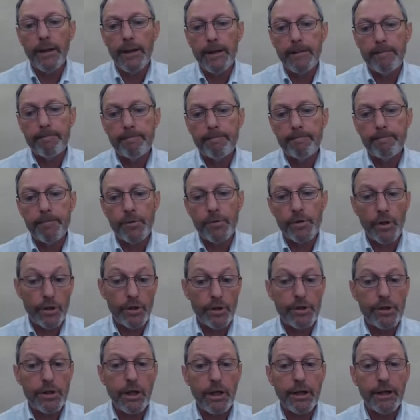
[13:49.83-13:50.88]
um,
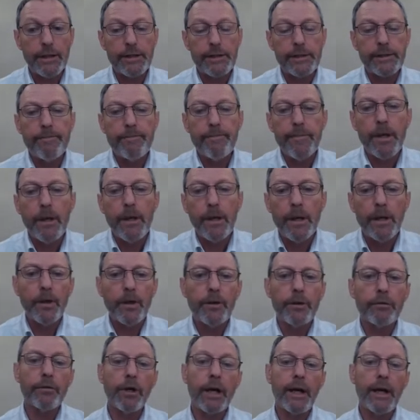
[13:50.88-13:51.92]
certain sites.
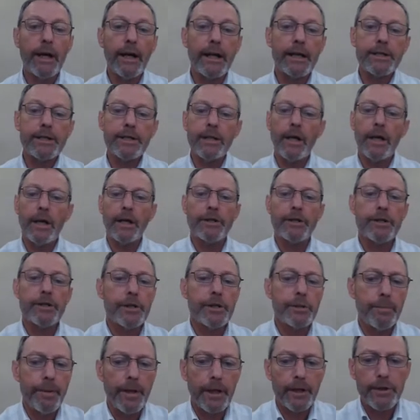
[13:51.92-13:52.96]
And on the right hand side, it's
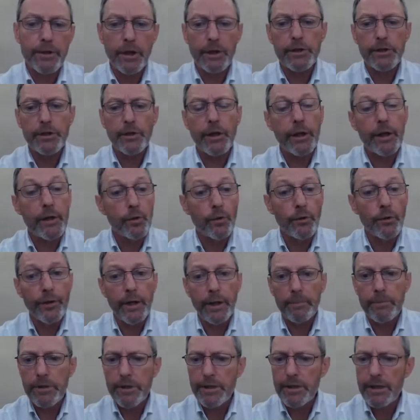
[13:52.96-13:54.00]
just a picture I took in
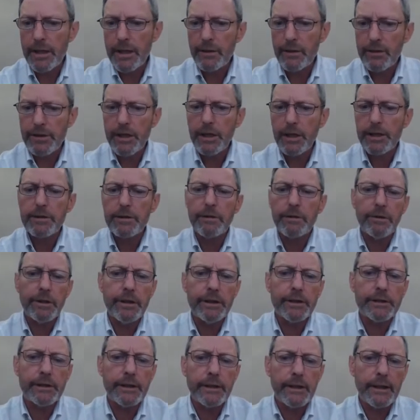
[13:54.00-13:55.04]
Northampton town centre
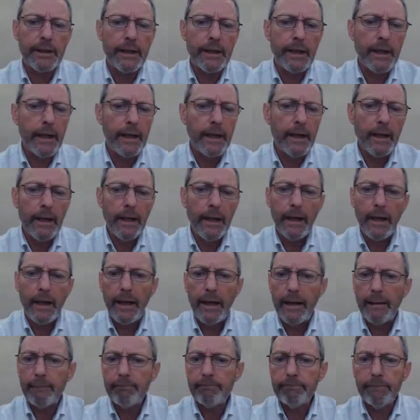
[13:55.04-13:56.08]
recently.
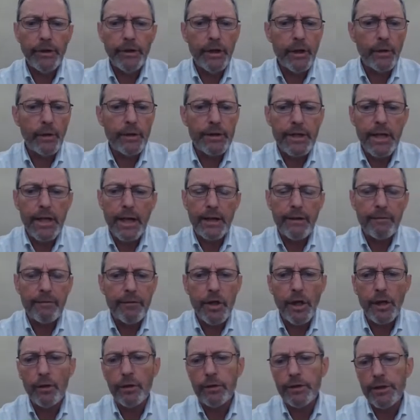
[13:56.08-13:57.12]
Um, you know, a stand
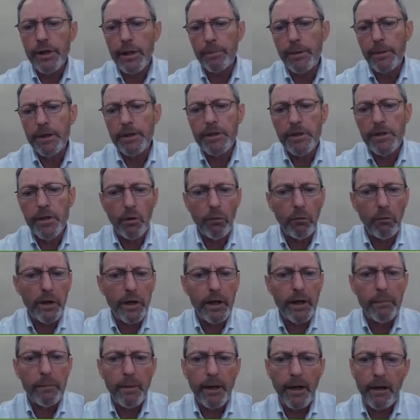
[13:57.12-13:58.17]
of Japanese
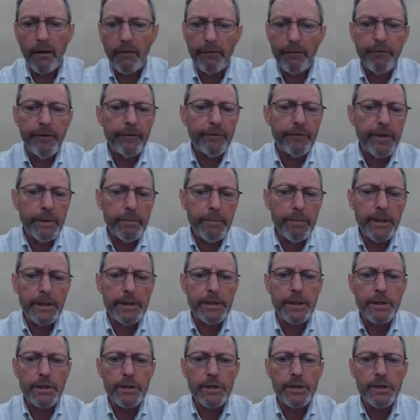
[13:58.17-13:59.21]
knotweed about 50
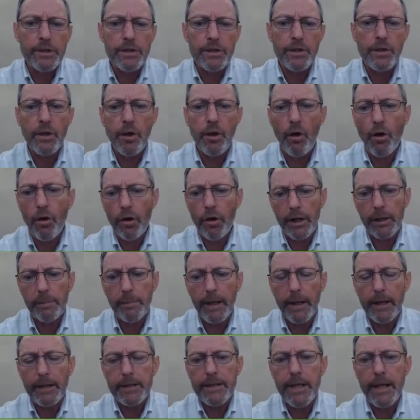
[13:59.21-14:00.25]
metres long and
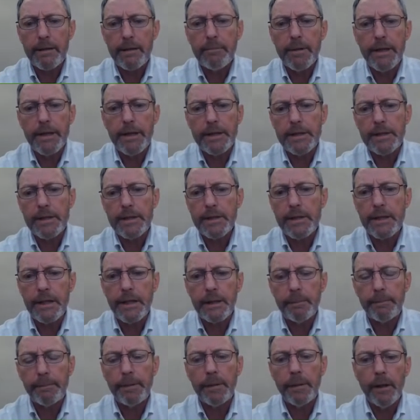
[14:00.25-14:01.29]
about 10 metres
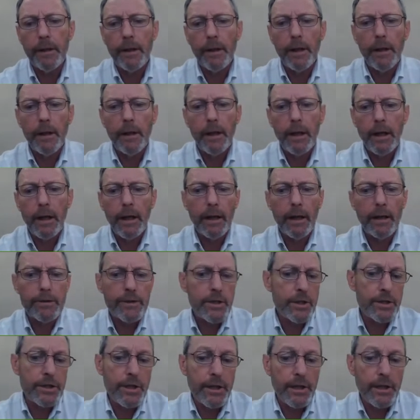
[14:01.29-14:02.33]
deep, uh,
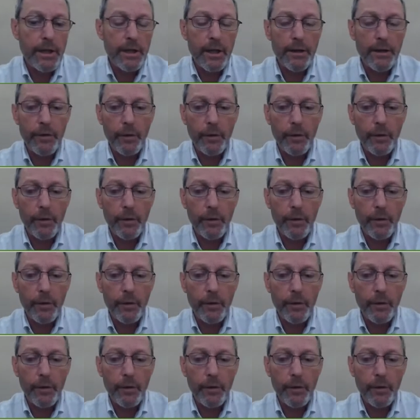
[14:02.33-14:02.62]
just in an